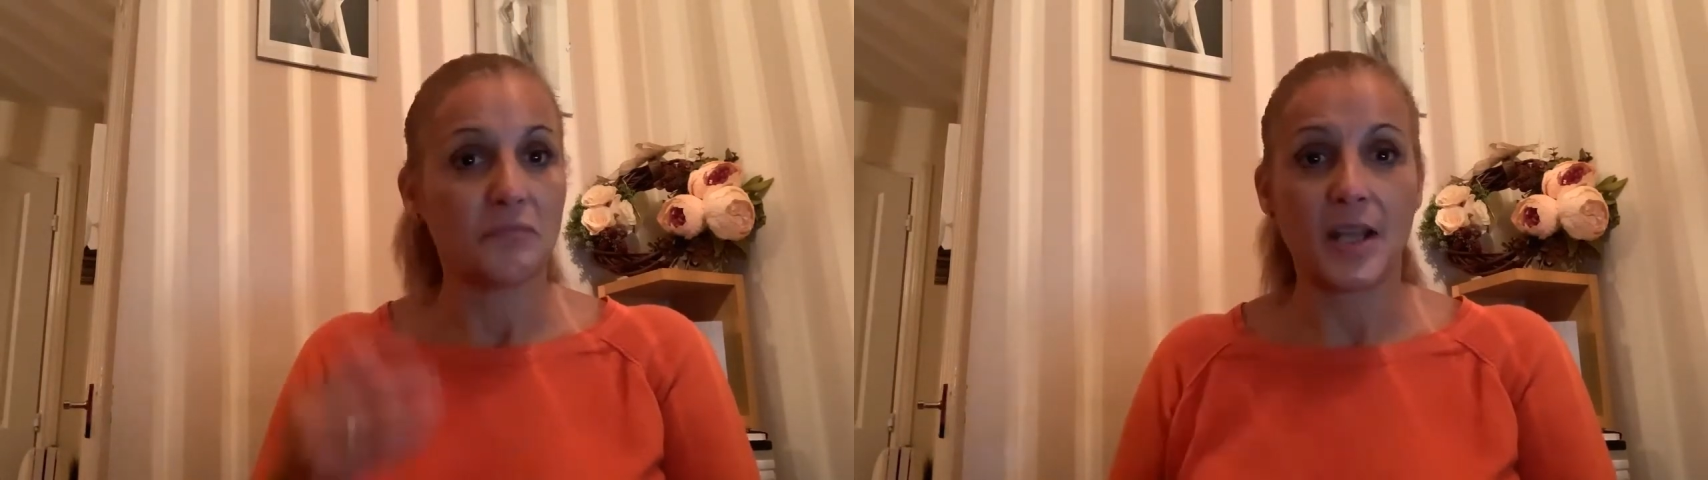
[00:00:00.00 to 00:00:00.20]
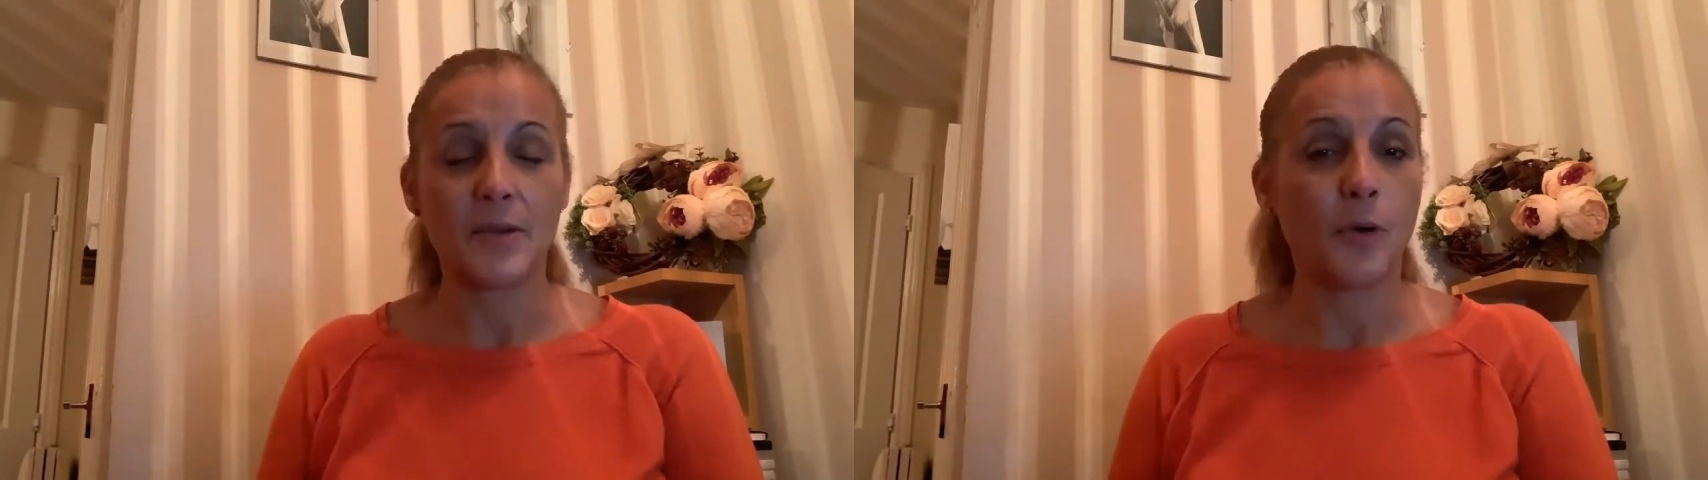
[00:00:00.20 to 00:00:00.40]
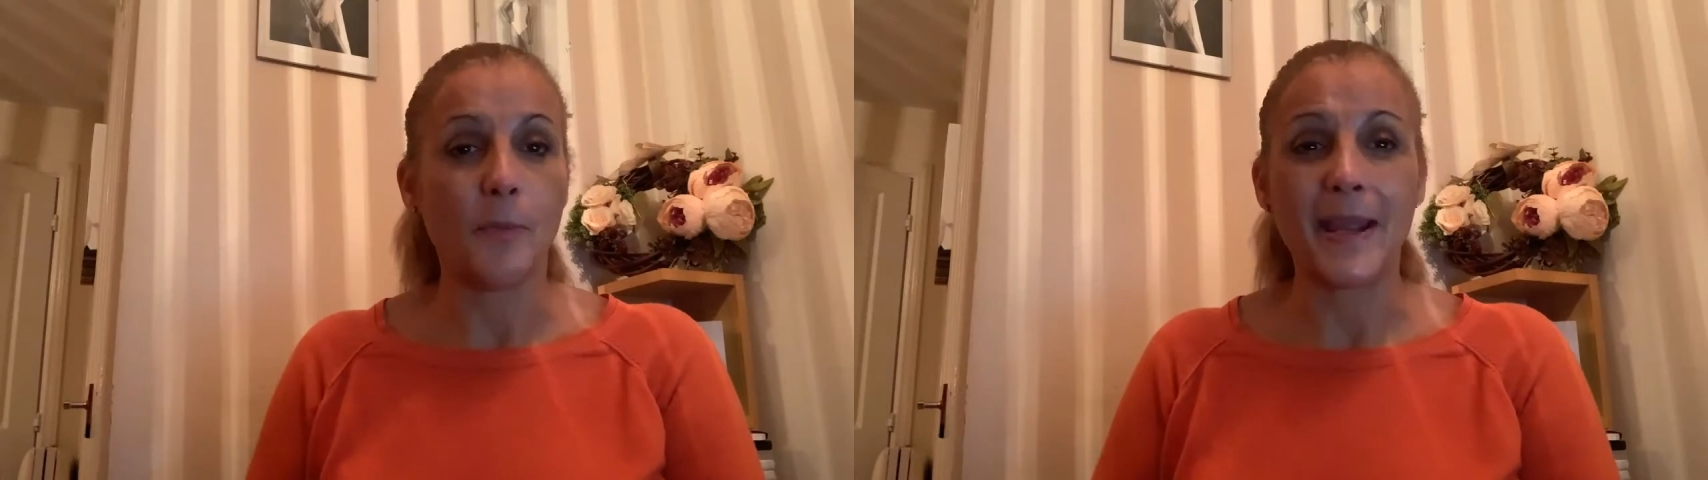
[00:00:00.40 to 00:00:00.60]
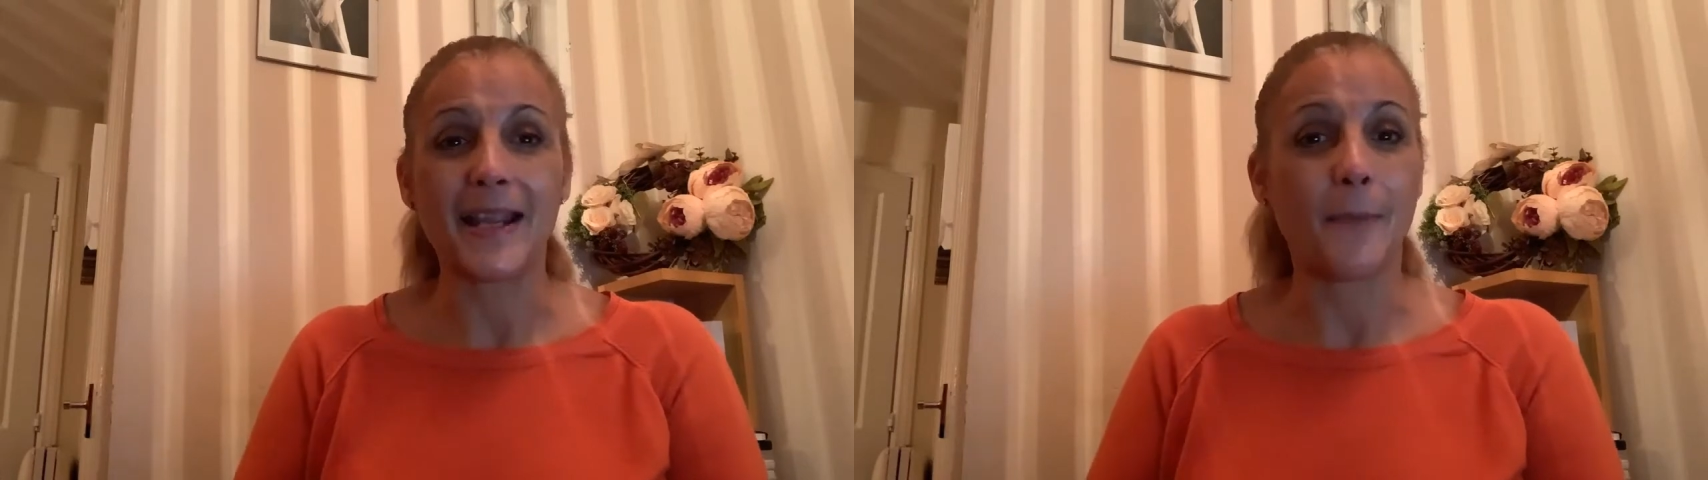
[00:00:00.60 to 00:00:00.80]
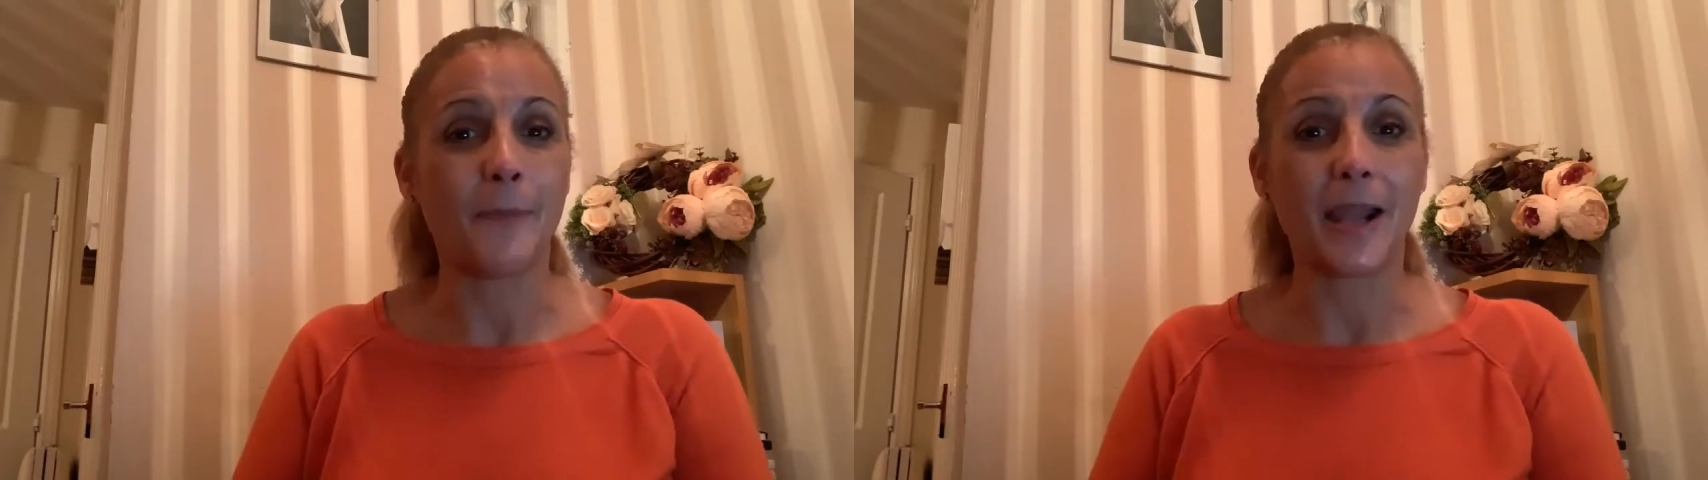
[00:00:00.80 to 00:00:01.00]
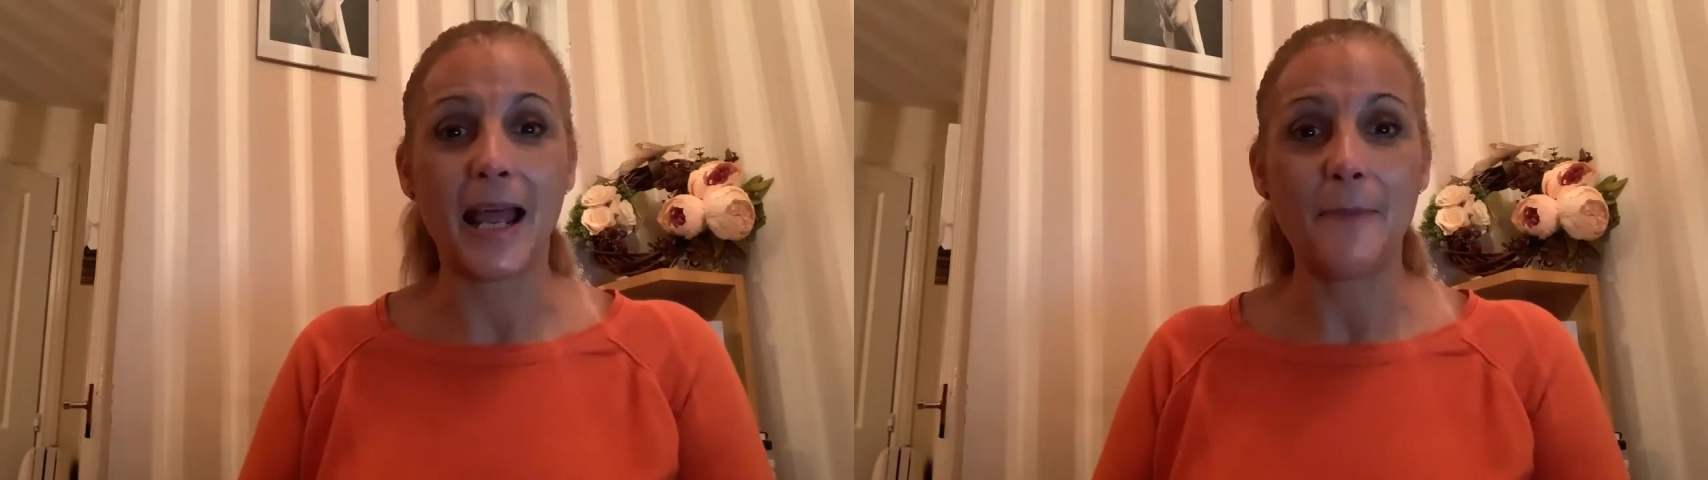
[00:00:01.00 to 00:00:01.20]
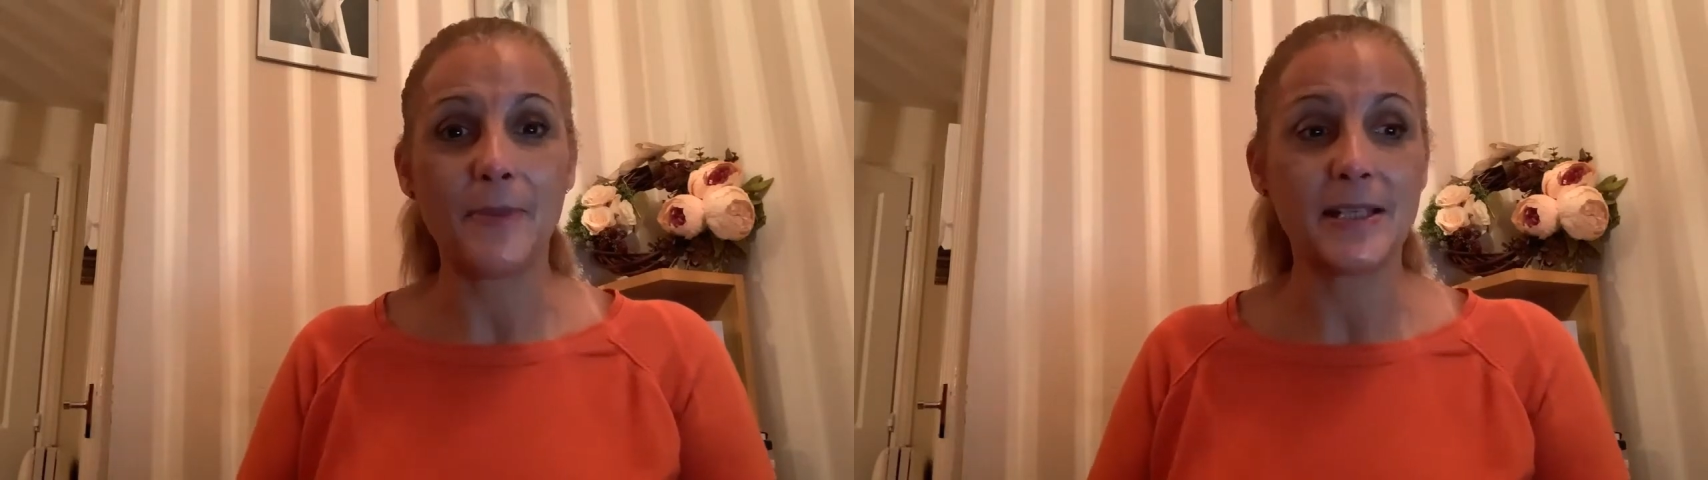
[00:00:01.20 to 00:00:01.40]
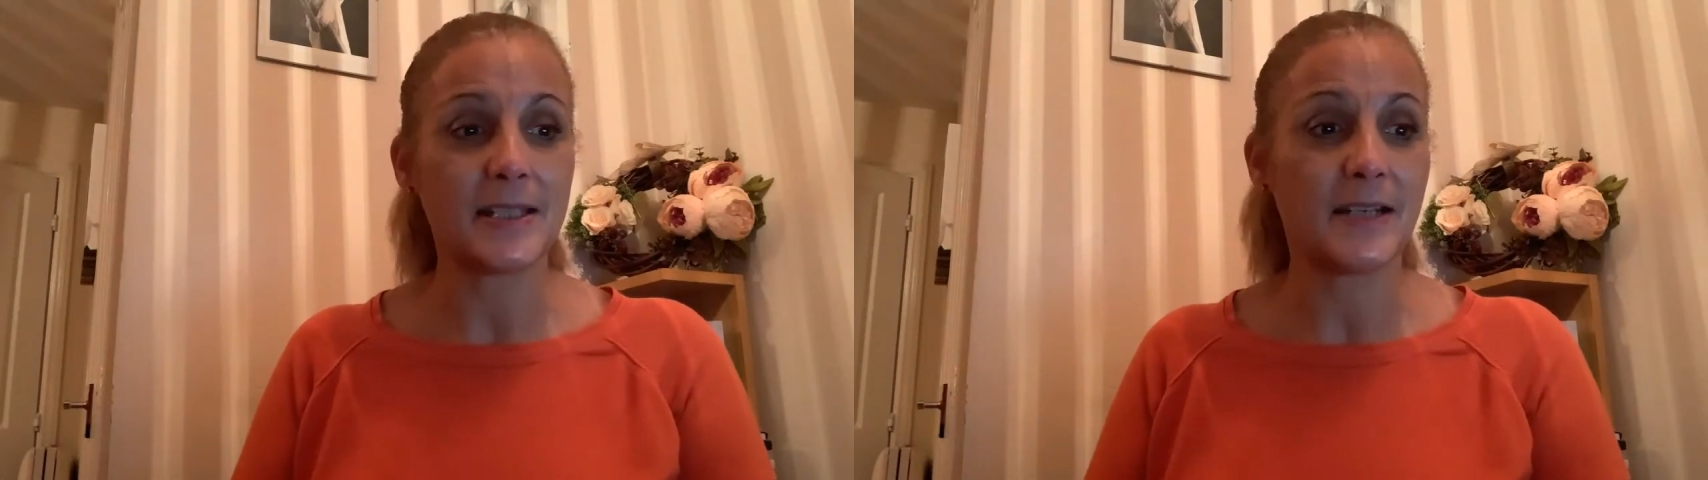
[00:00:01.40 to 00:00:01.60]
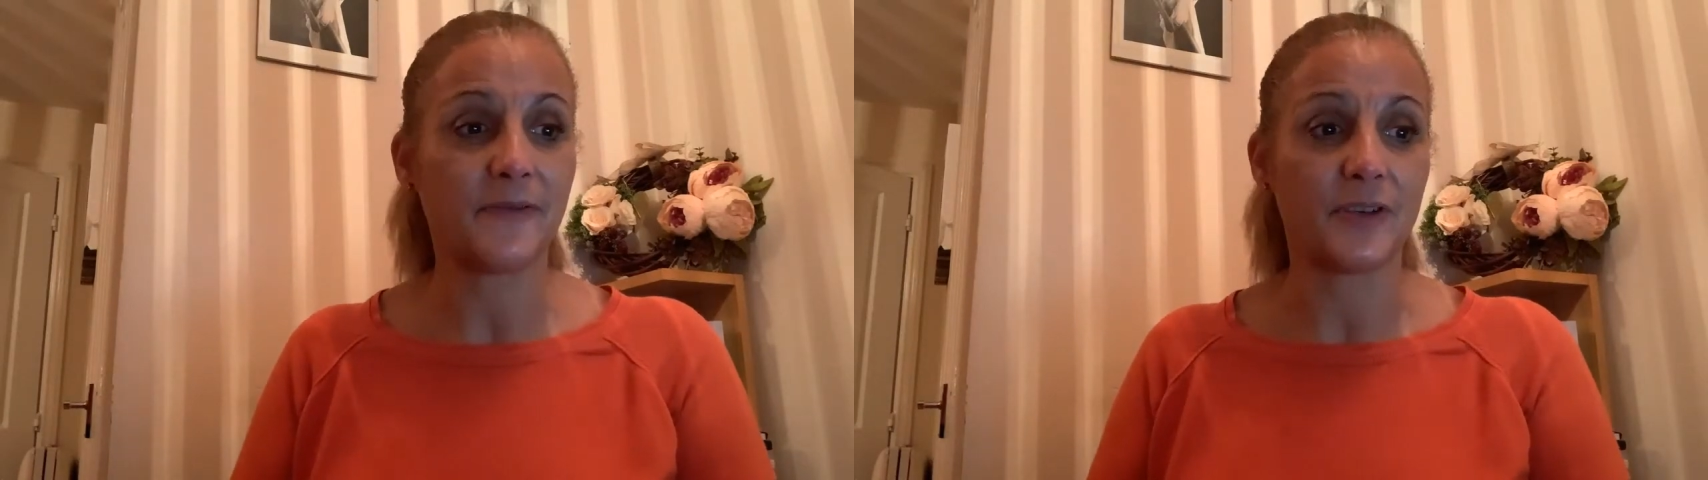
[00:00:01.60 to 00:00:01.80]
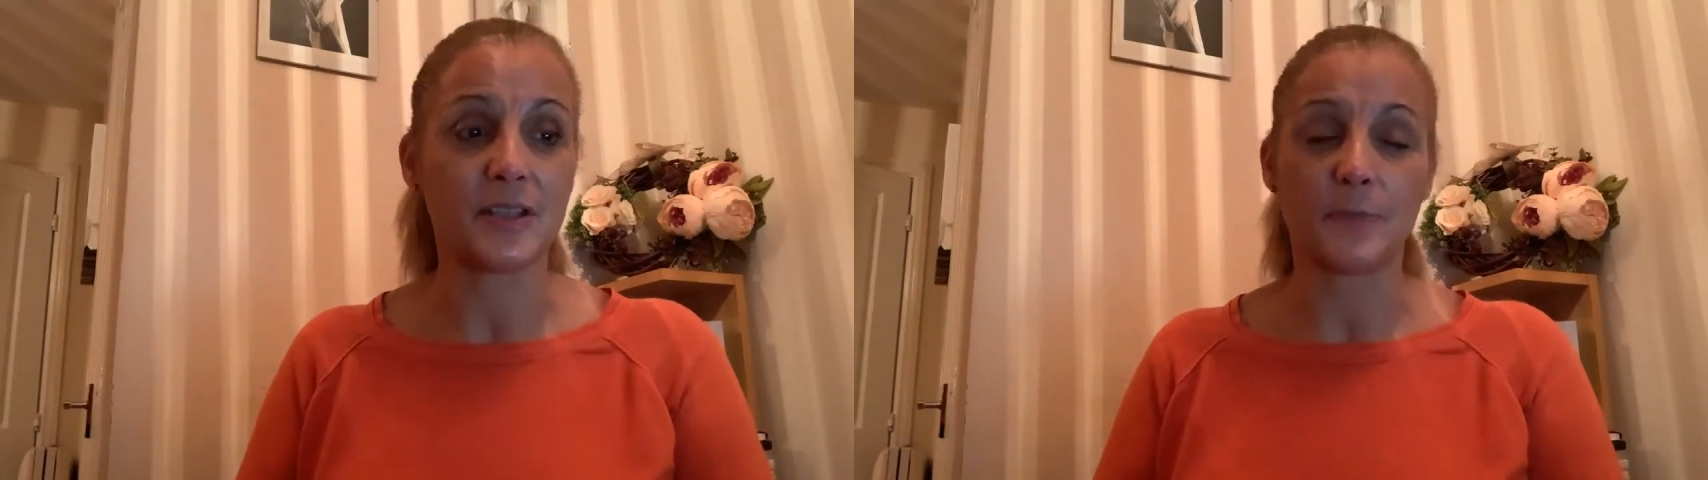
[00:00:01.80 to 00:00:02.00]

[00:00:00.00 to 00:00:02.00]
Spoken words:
And it won't make a blind bit of difference